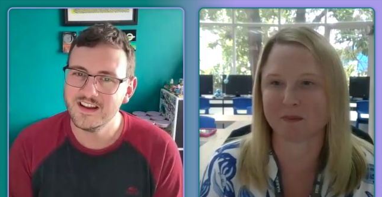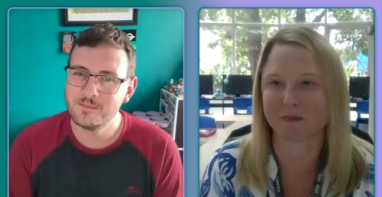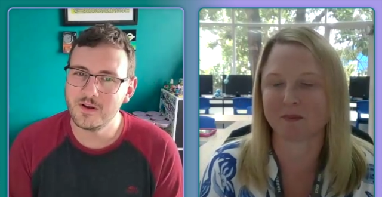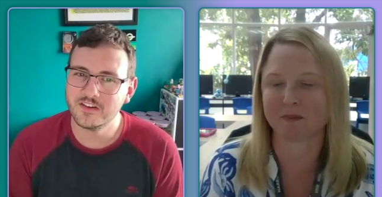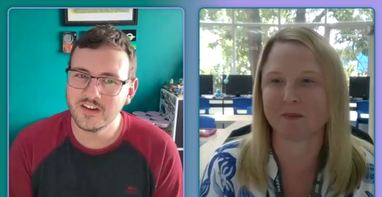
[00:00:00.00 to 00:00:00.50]

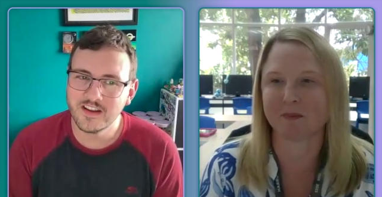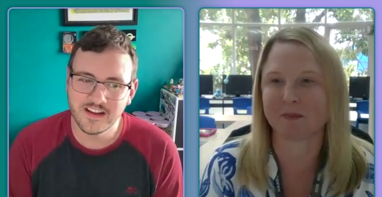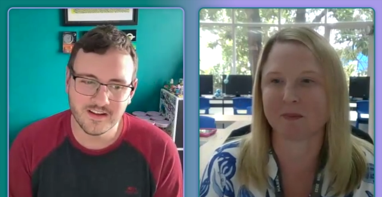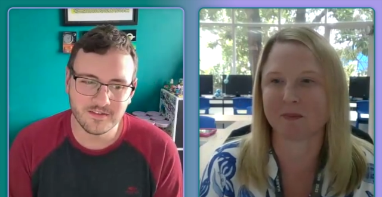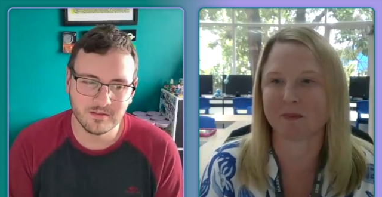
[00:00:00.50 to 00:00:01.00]
Speaker 1: But turning
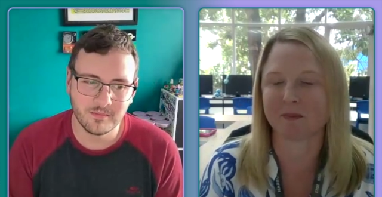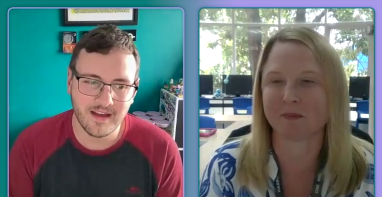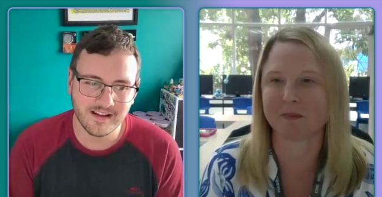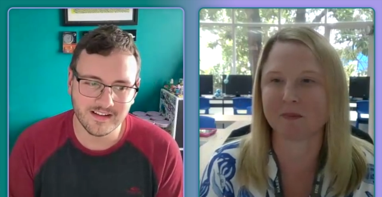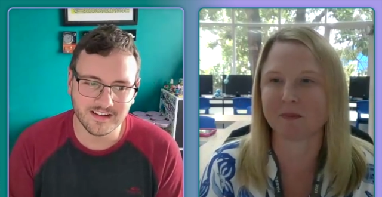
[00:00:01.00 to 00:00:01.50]
it from that
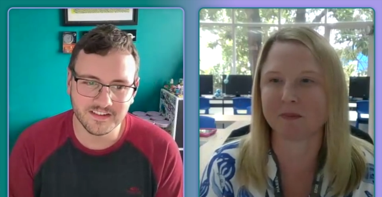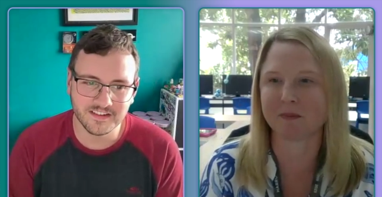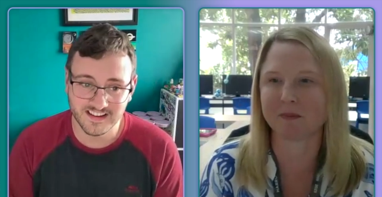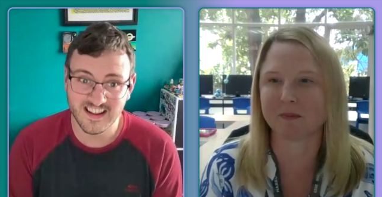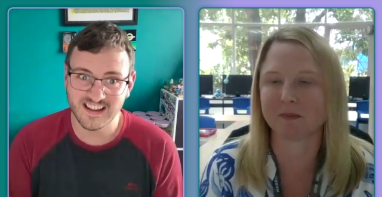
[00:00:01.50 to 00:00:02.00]

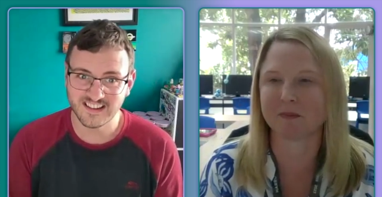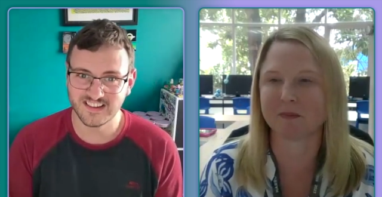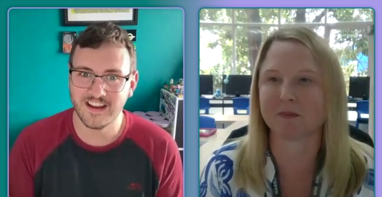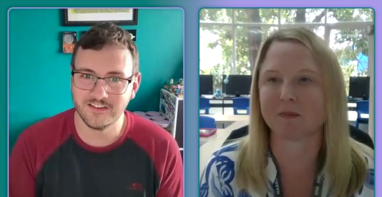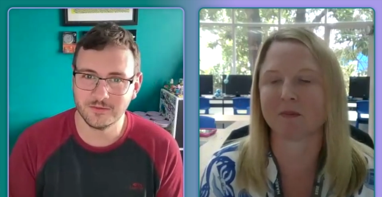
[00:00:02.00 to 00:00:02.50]
exciting gadget
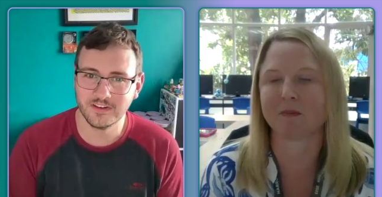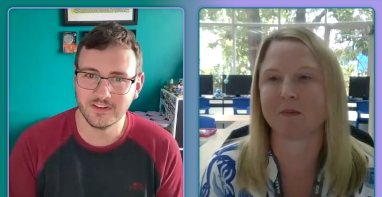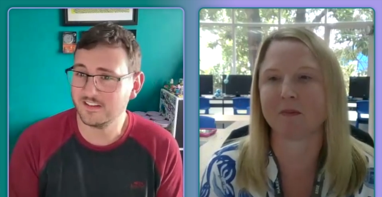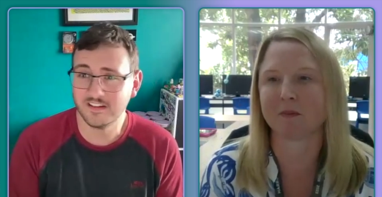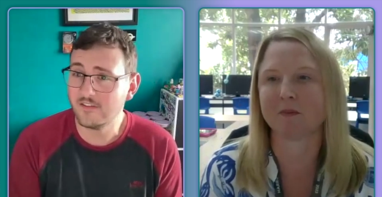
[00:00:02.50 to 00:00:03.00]
into just
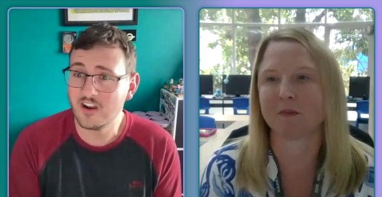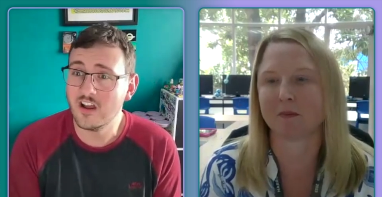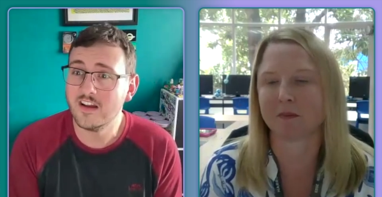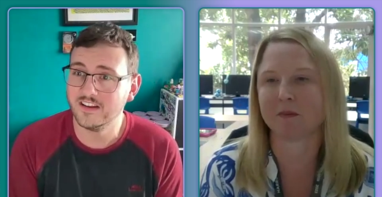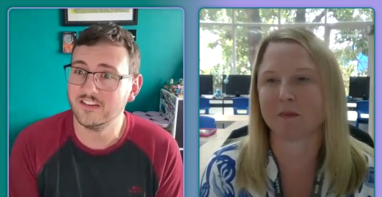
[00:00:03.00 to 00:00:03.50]
another
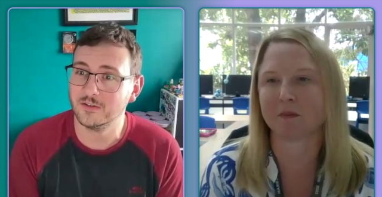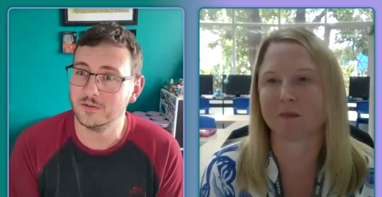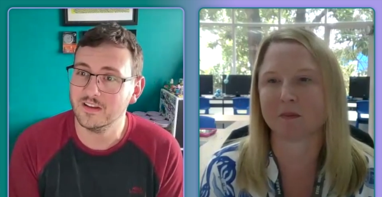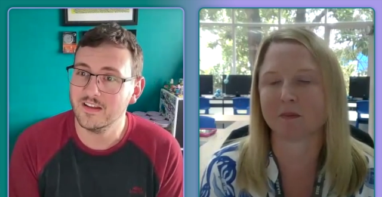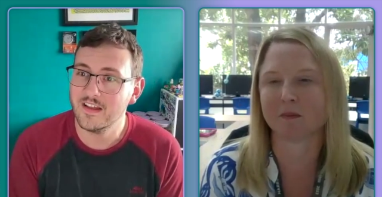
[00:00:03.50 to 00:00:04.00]
learning tool,
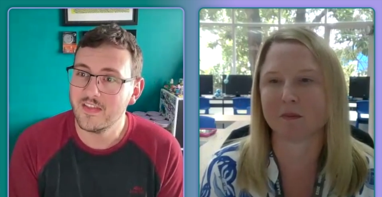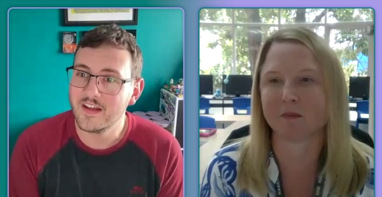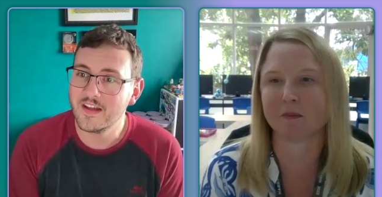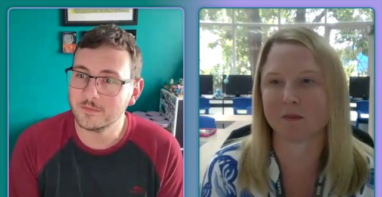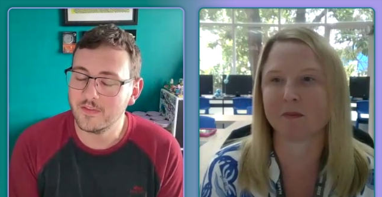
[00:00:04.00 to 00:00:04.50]

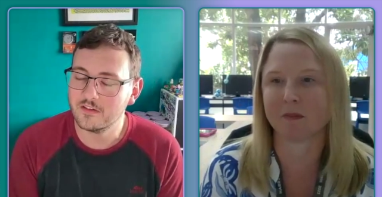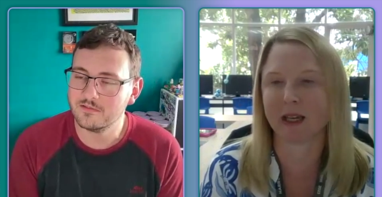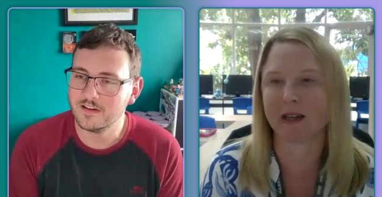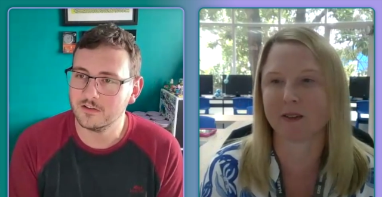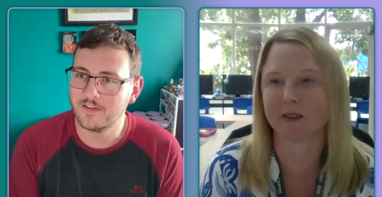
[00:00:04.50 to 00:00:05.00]
that's when the
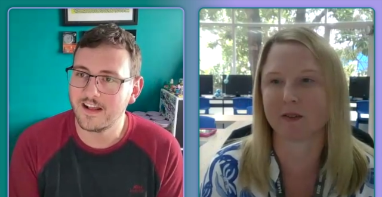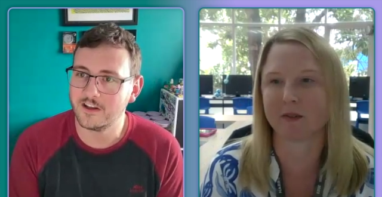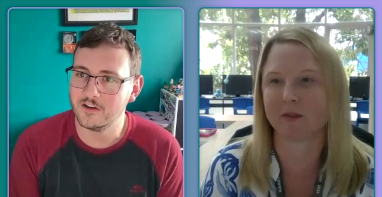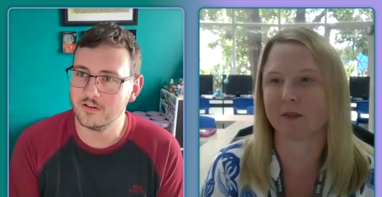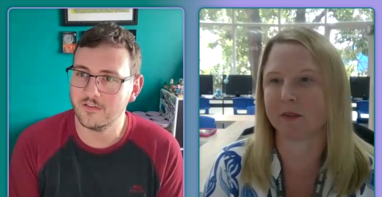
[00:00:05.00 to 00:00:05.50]
real
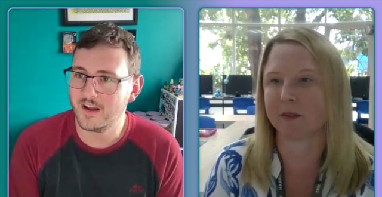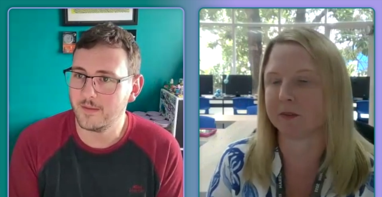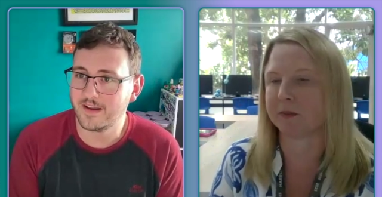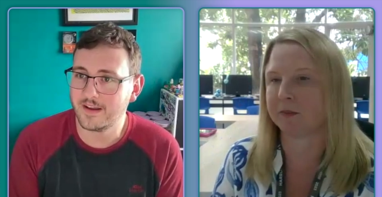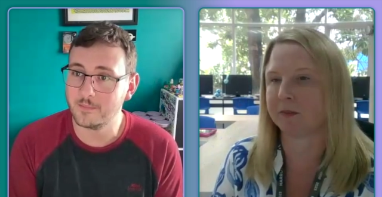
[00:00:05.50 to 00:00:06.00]
value of
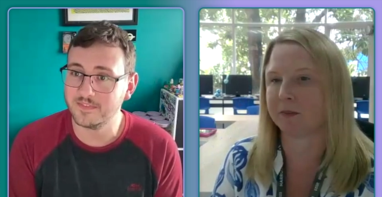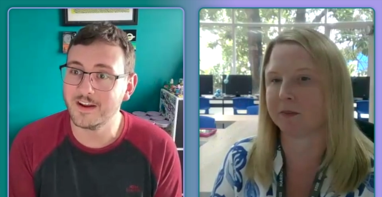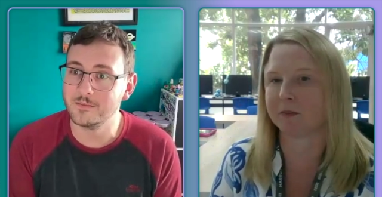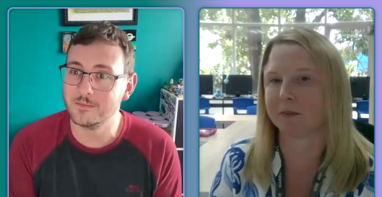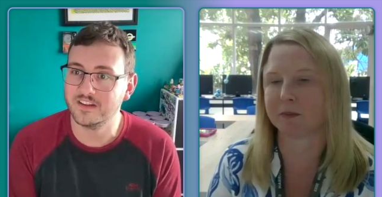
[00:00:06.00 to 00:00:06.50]
iPad comes
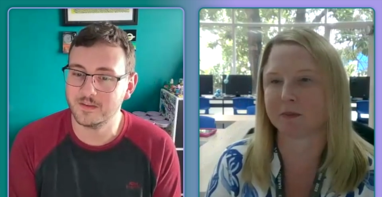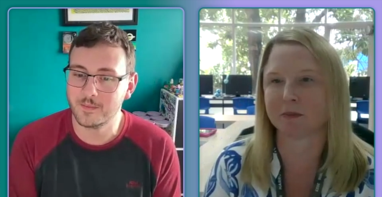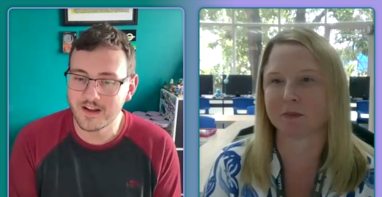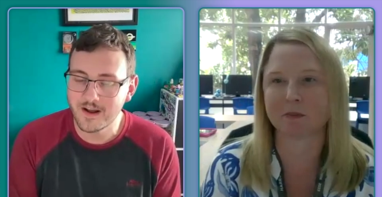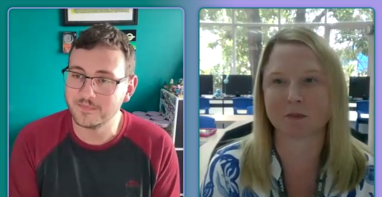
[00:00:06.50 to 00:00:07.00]
out because it
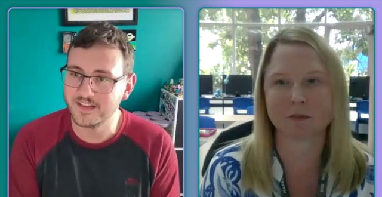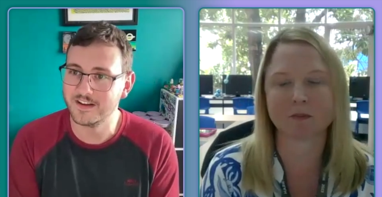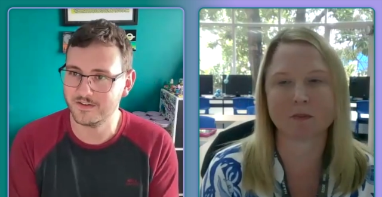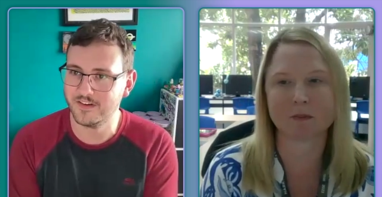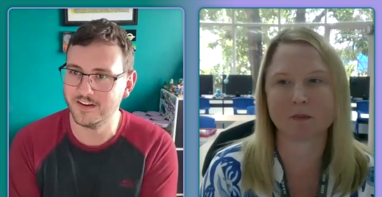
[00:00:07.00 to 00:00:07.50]
becomes that
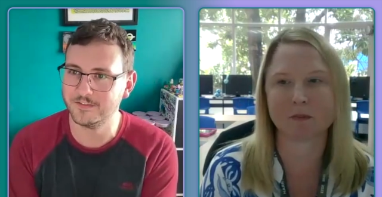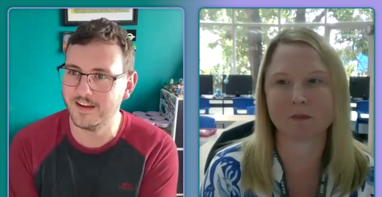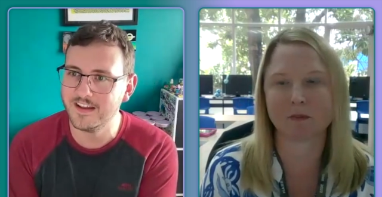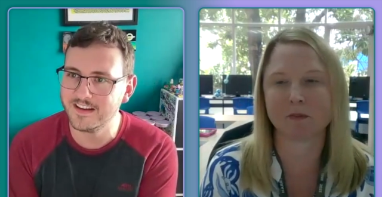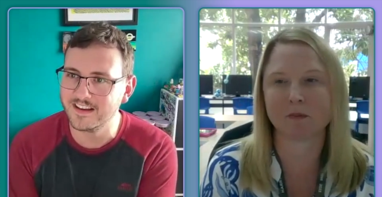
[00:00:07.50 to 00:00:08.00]
device for
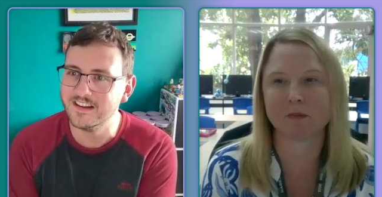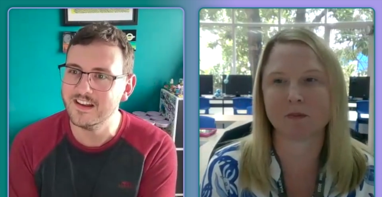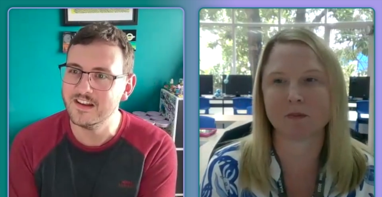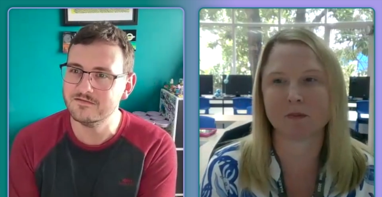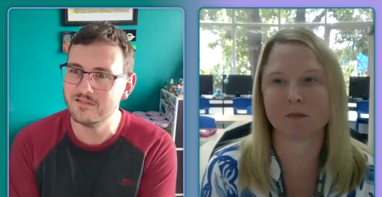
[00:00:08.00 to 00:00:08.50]
learning
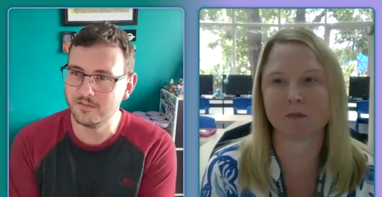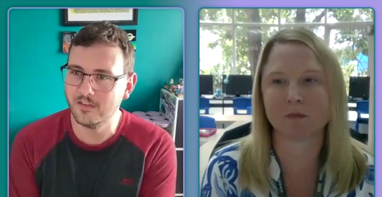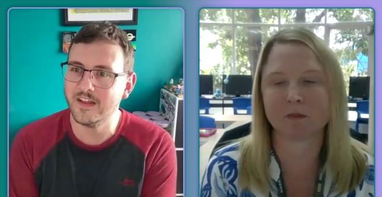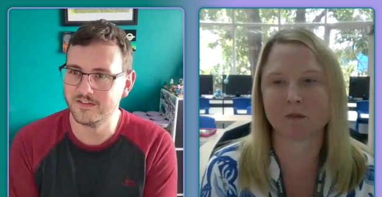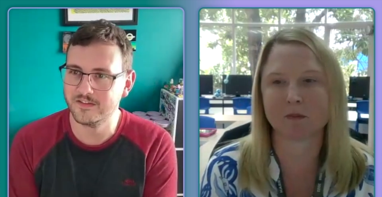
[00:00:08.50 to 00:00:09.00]
rather than
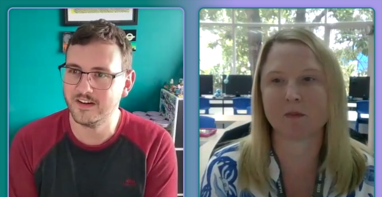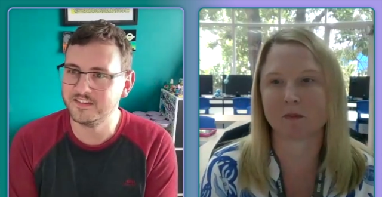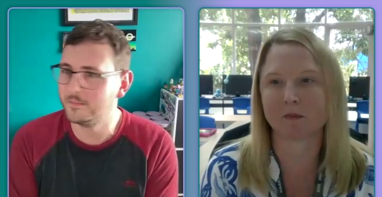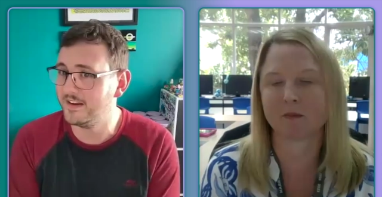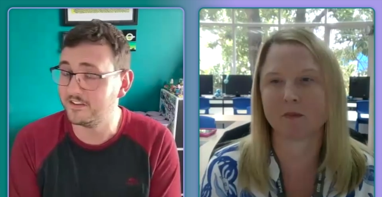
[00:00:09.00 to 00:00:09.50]
that device to
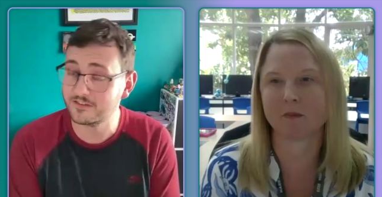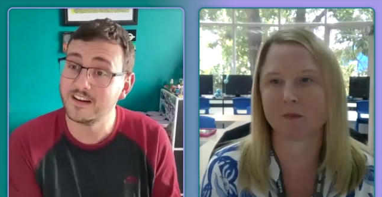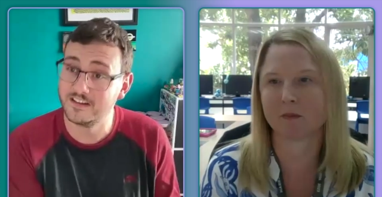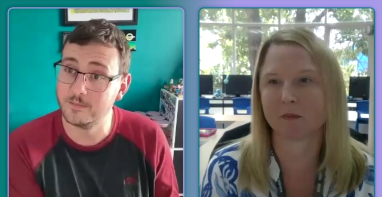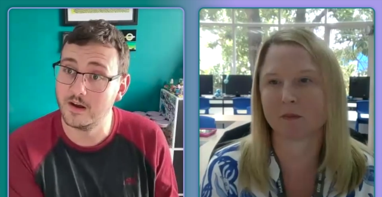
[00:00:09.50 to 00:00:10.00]
be
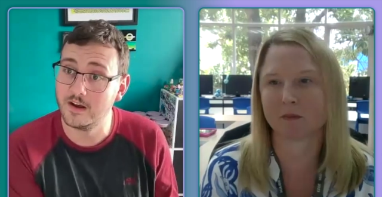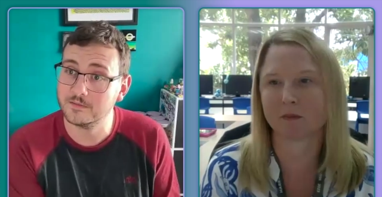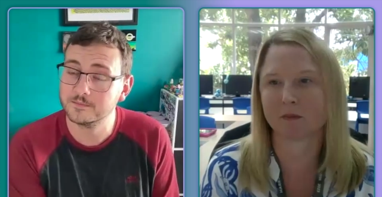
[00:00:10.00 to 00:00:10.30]
distracted by.